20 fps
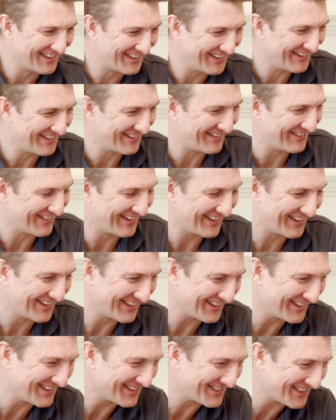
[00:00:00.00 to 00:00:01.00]
I
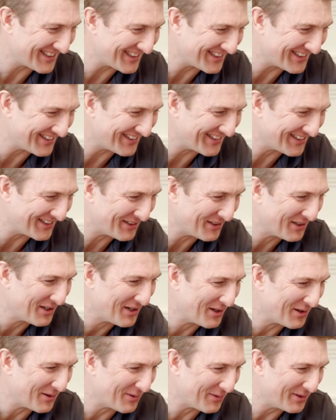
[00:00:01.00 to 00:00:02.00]
like this guy down here.
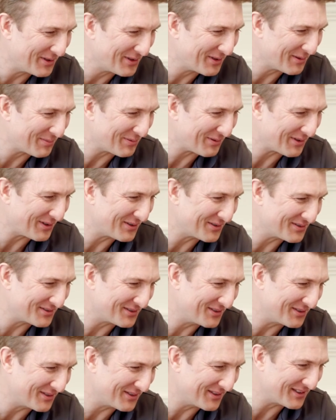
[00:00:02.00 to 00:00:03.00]
Real pros
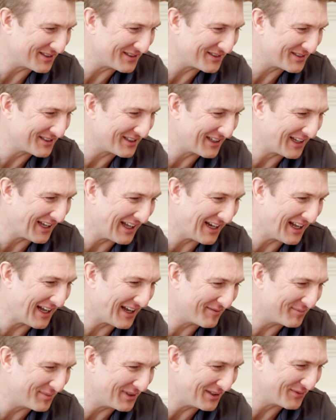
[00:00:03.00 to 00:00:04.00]
do this and
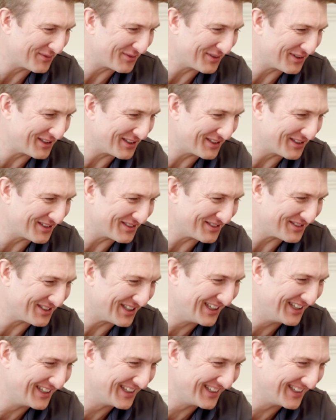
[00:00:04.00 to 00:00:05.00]
have been for years.